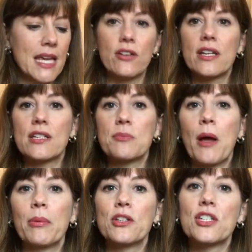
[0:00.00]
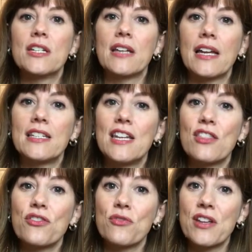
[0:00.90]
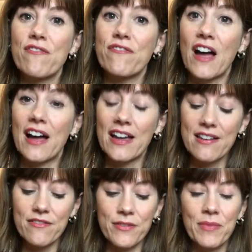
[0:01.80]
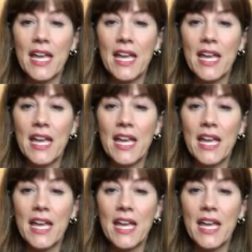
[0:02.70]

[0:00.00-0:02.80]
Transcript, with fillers: It is published in 1935,